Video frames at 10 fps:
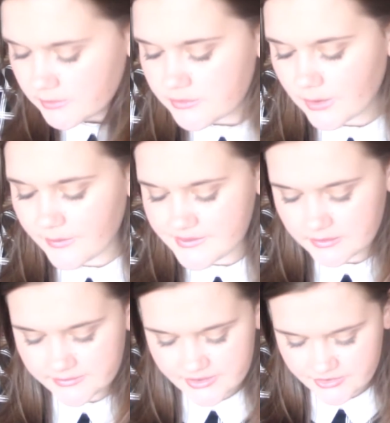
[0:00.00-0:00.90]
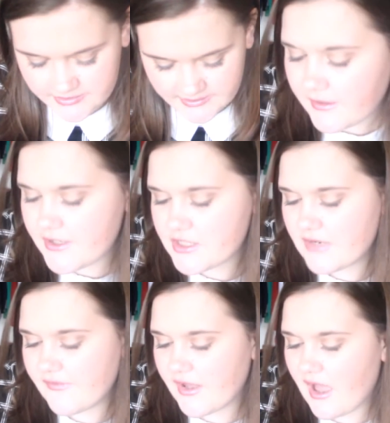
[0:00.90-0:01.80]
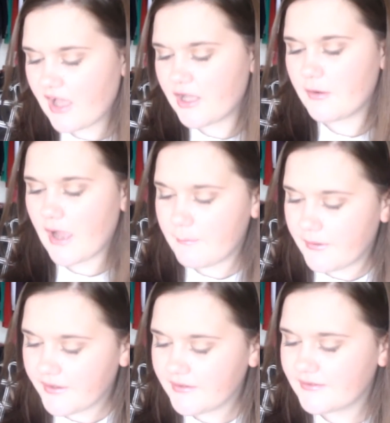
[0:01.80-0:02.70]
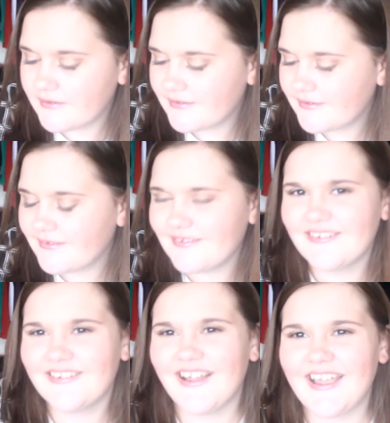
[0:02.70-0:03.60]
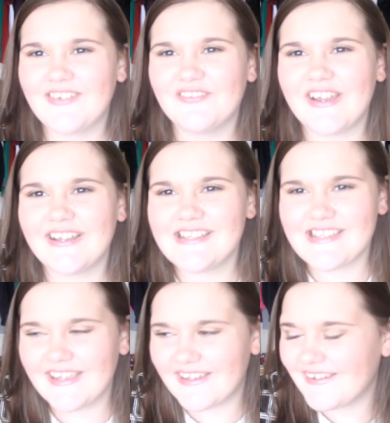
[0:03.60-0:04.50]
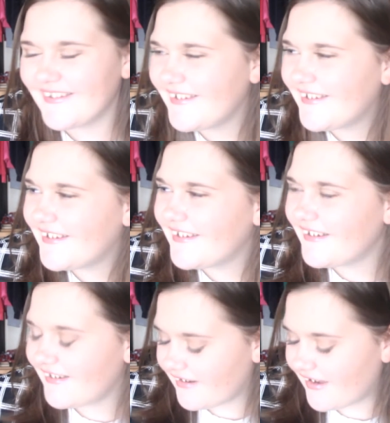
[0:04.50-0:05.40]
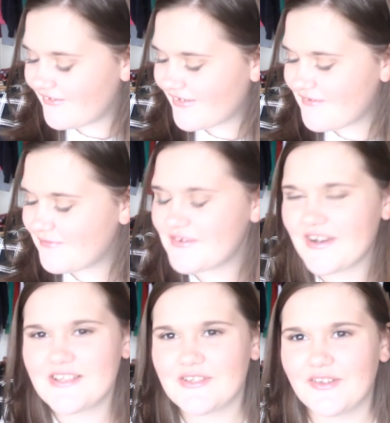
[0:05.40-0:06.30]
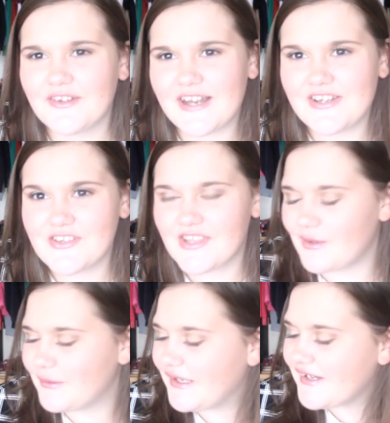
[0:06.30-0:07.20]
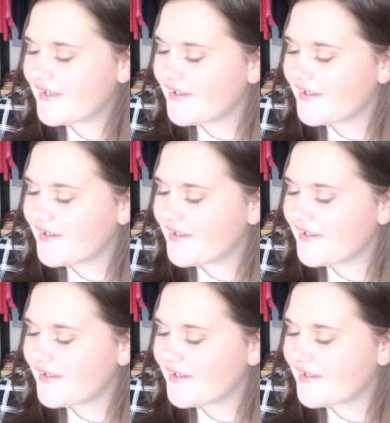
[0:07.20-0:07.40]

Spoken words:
shampoos and conditioners. Did I just have a Kappa? I can finally say it. I've been trying so long to actually say that word.